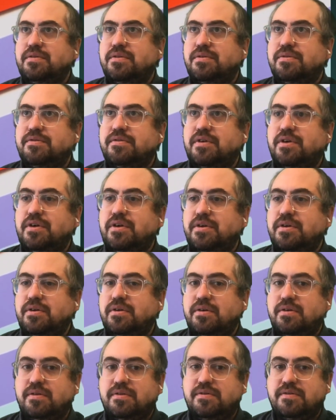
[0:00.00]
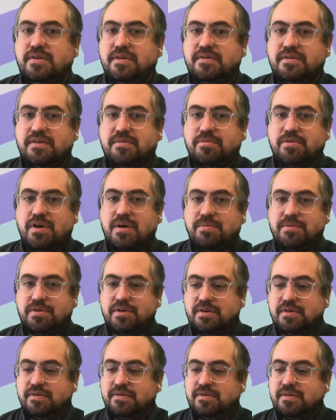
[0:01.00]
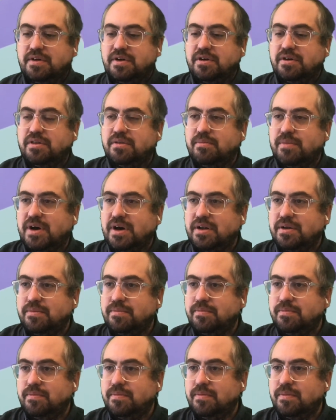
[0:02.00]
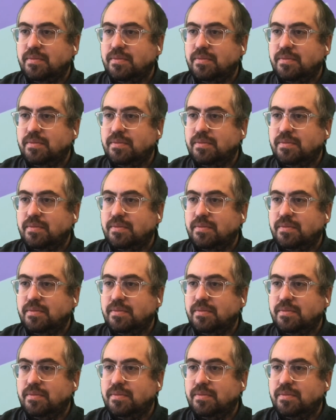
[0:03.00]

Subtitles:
Oh, sorry, CSS properties here at the bottom